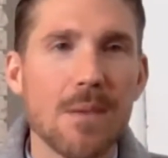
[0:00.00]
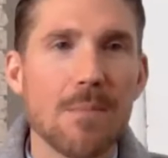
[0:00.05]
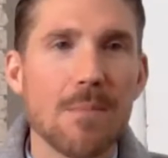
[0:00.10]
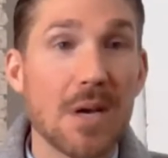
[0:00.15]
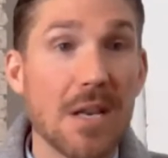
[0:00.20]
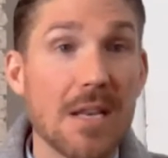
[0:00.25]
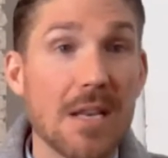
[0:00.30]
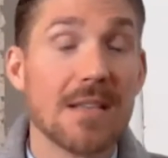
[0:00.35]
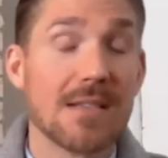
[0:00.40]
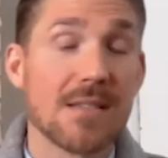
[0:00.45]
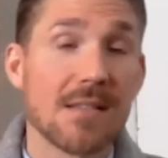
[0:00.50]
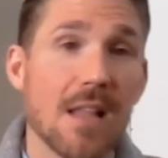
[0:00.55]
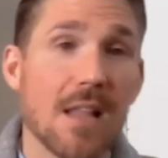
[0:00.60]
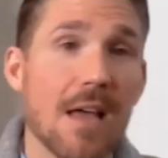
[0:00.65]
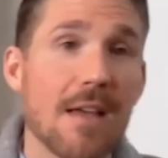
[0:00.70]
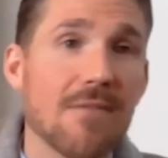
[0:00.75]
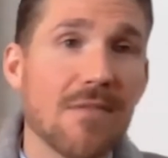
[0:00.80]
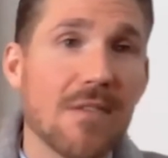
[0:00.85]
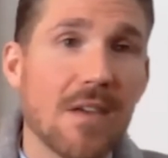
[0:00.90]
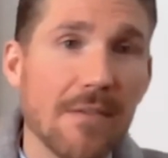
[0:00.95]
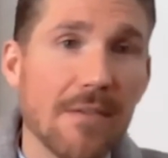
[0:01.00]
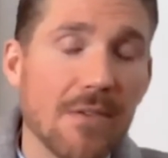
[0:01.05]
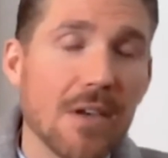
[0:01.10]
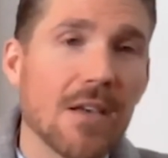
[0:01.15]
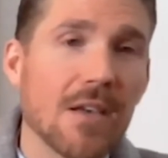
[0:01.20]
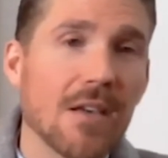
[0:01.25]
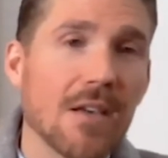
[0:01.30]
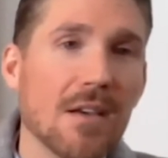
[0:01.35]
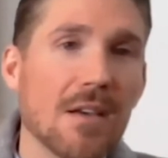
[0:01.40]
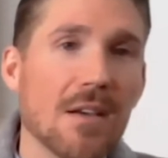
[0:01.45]
But it is life
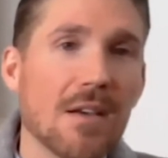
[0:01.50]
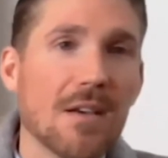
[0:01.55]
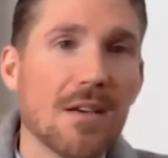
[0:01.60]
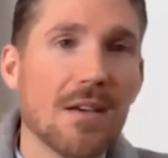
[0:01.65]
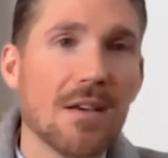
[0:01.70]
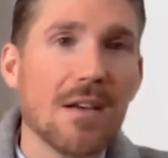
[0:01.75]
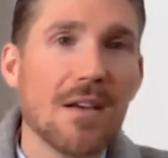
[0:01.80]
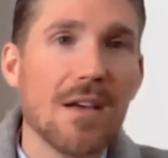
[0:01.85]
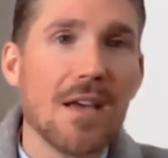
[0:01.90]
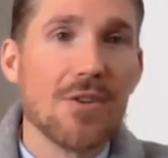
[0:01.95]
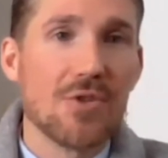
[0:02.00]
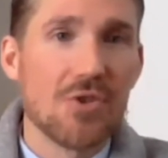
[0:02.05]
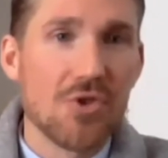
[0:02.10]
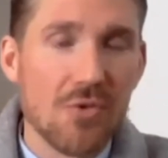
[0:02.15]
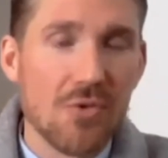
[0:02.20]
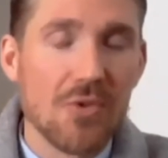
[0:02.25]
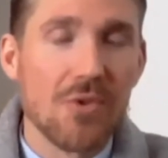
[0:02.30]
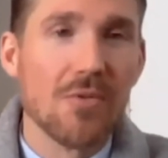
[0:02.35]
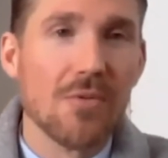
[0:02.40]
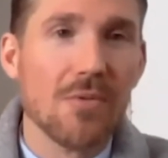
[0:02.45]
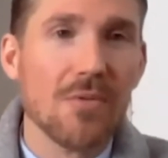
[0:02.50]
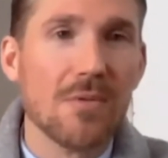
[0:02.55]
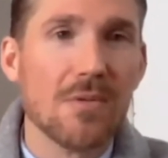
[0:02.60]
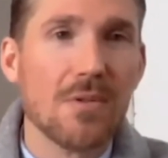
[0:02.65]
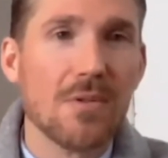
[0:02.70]
giving and true.